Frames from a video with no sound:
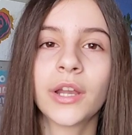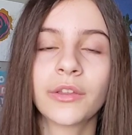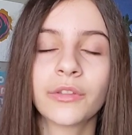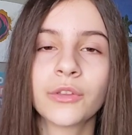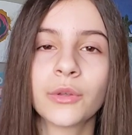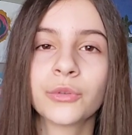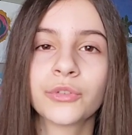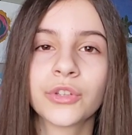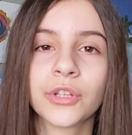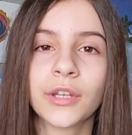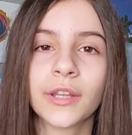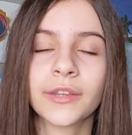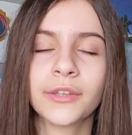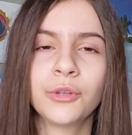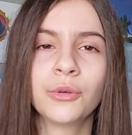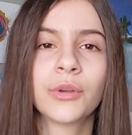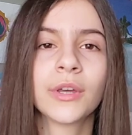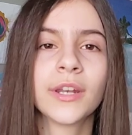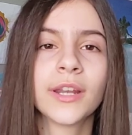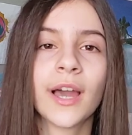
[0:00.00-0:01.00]
A lot of those can,
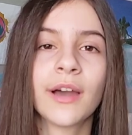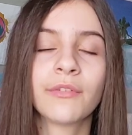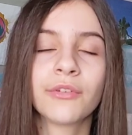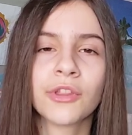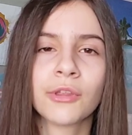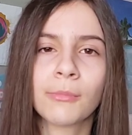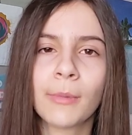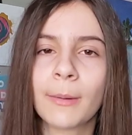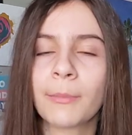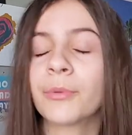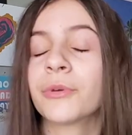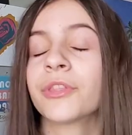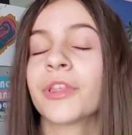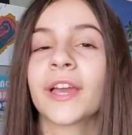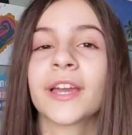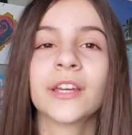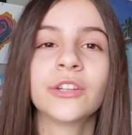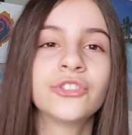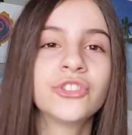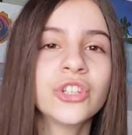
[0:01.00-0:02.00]
you can cover them up with
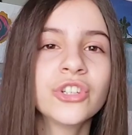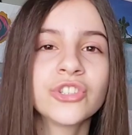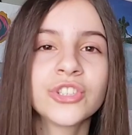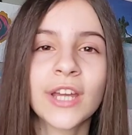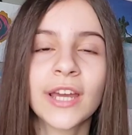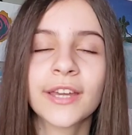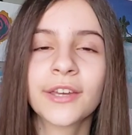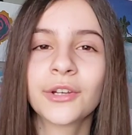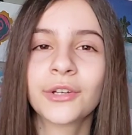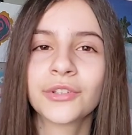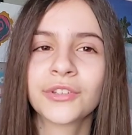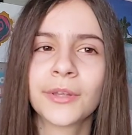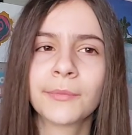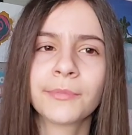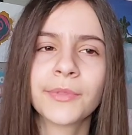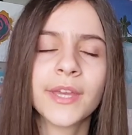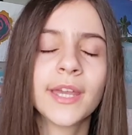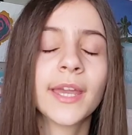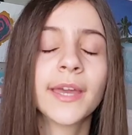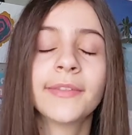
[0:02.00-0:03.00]
like a jean jacket or
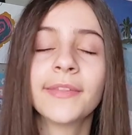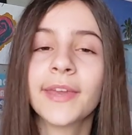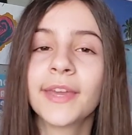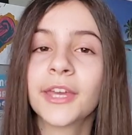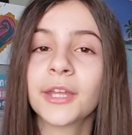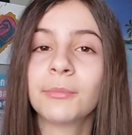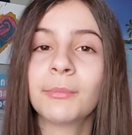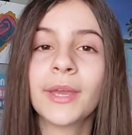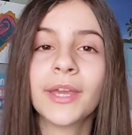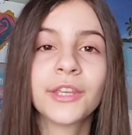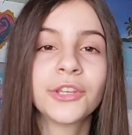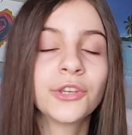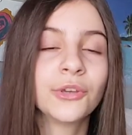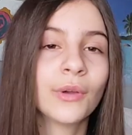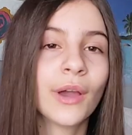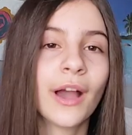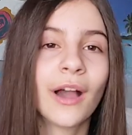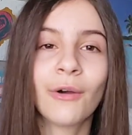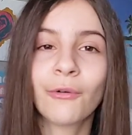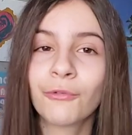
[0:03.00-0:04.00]
something, and they can make
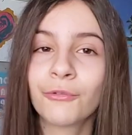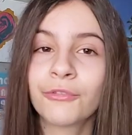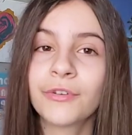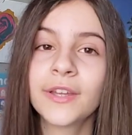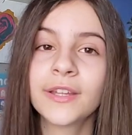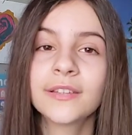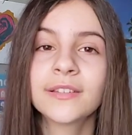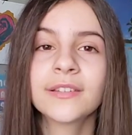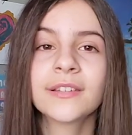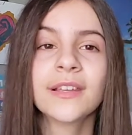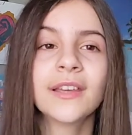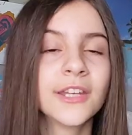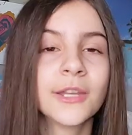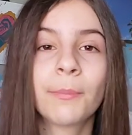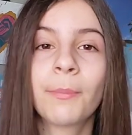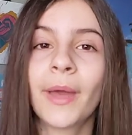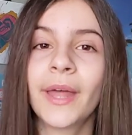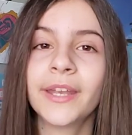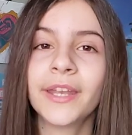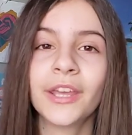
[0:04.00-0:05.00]
cute outfits
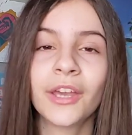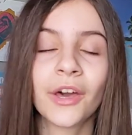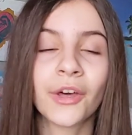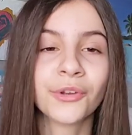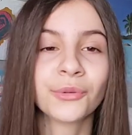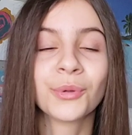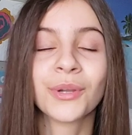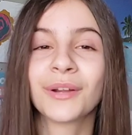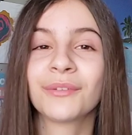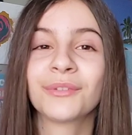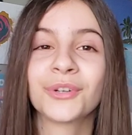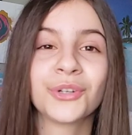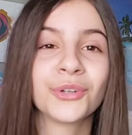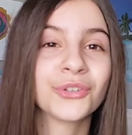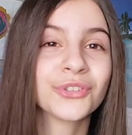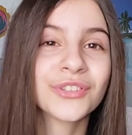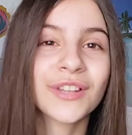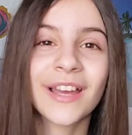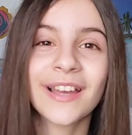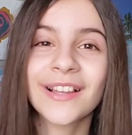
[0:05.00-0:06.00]
depending on whatever your
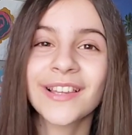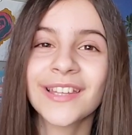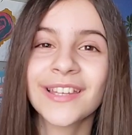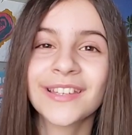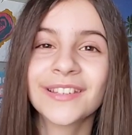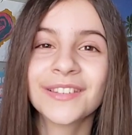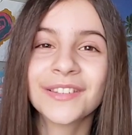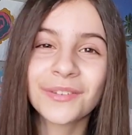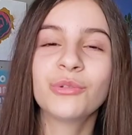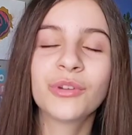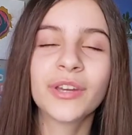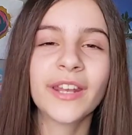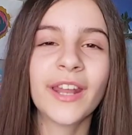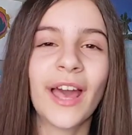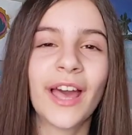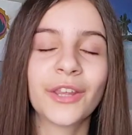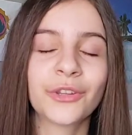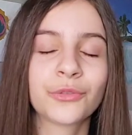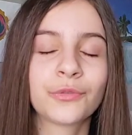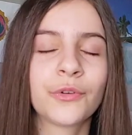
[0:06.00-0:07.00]
style is. You can
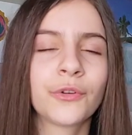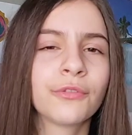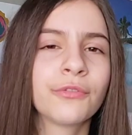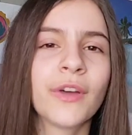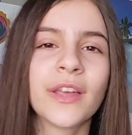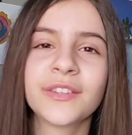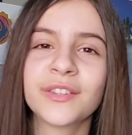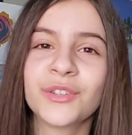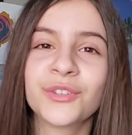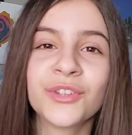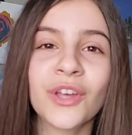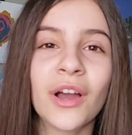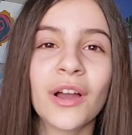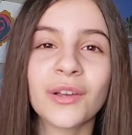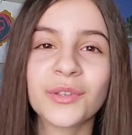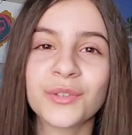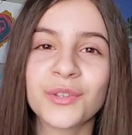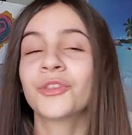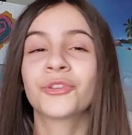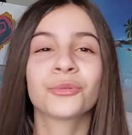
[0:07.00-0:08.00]
ask for fuzzy
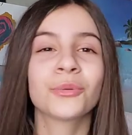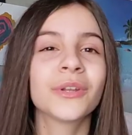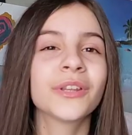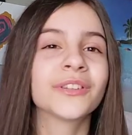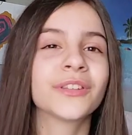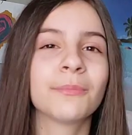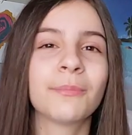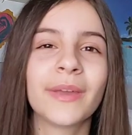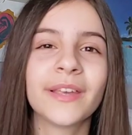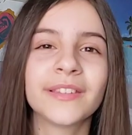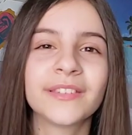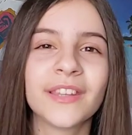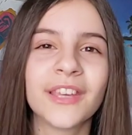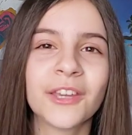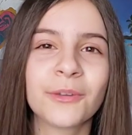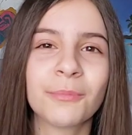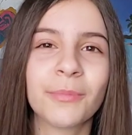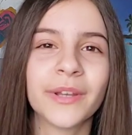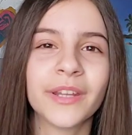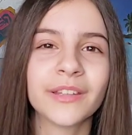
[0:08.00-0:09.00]
socks. This one is a
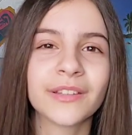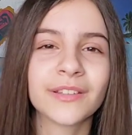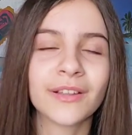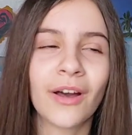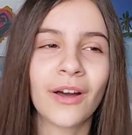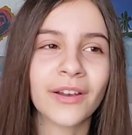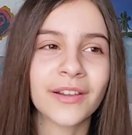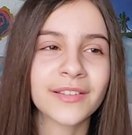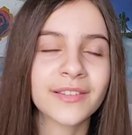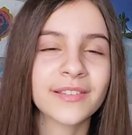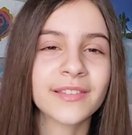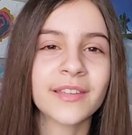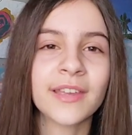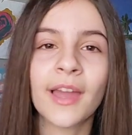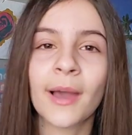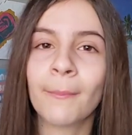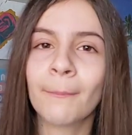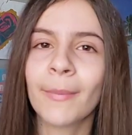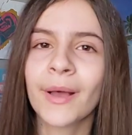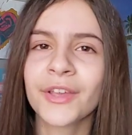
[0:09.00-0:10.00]
basic, but it's honestly
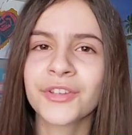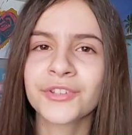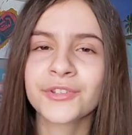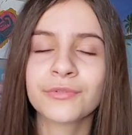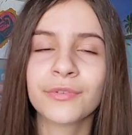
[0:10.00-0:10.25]
a must.